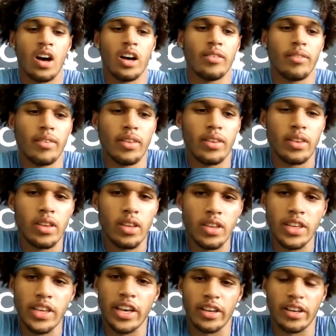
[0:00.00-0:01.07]
Uh, what have you
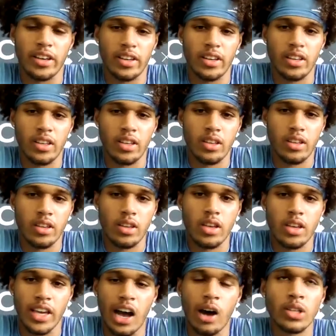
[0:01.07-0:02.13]
had yeah, to make?
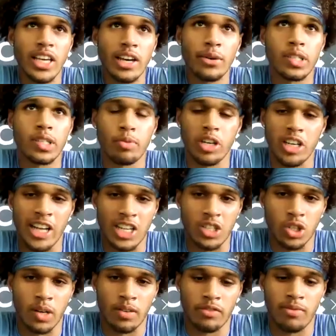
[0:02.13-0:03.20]
Yeah, I would say it was pretty natural
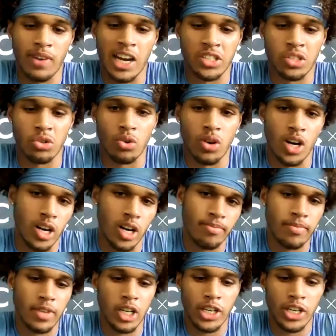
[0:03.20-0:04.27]
coming from high school. Uh,
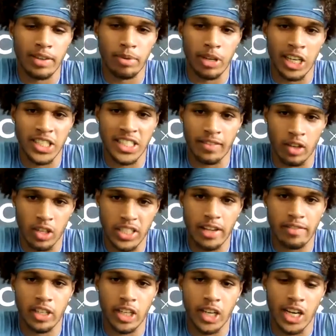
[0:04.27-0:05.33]
you know, definitely playing seven on
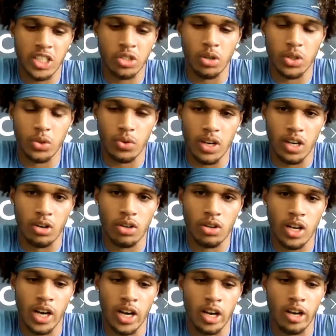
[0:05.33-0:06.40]
seven in high school as well.
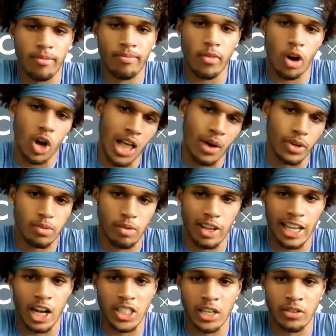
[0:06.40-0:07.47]
Uh, all that was playing
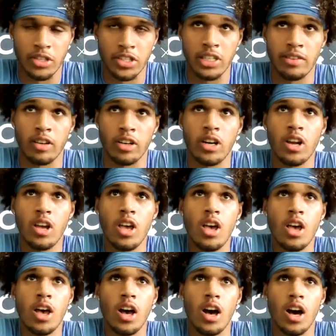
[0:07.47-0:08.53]
outside receiver.
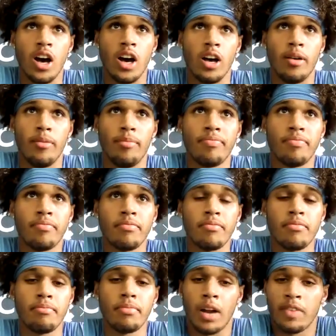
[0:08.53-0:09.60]
Uh,
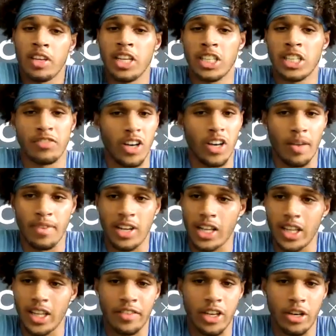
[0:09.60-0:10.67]
But, I mean, it's fun. I mean, I
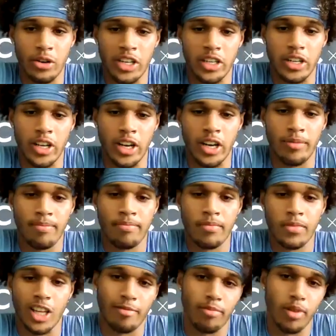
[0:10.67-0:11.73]
love doing it. Uh,
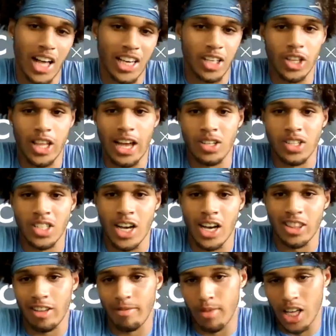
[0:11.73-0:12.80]
love blocking on the outside.
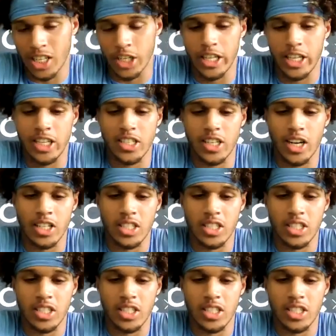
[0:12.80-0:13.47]
Love blocking on the inside.